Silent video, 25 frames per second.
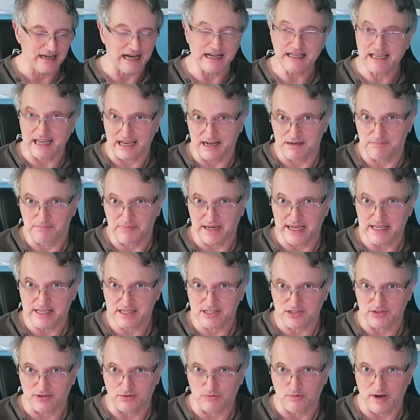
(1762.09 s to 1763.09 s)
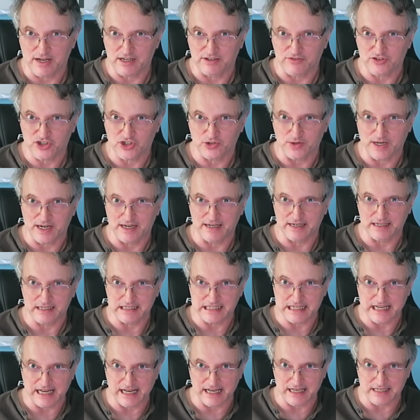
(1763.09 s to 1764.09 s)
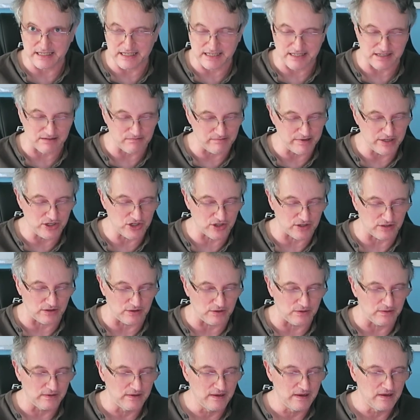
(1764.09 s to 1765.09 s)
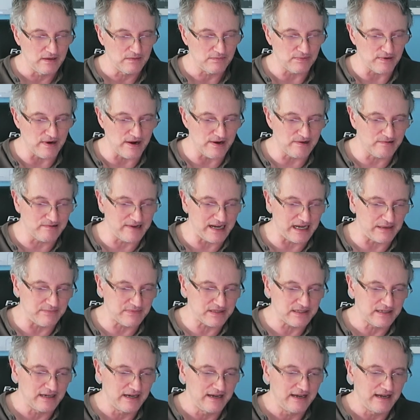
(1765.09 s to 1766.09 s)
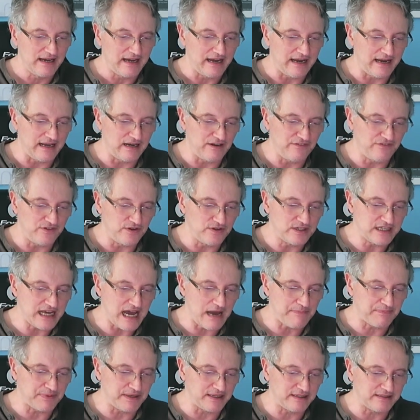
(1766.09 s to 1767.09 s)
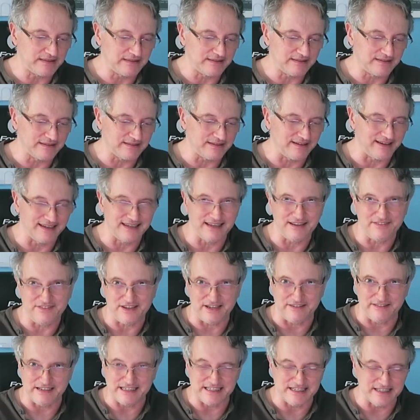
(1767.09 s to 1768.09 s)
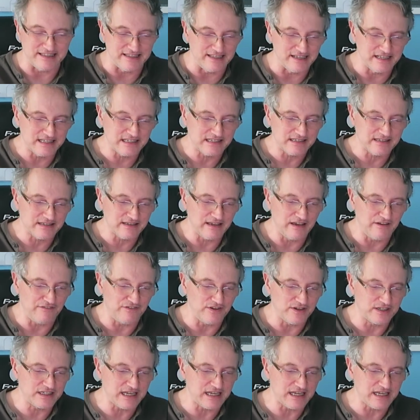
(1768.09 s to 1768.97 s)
Again, based on one of Juan Diaz's original programs. And if you tap it, I love how he did this. If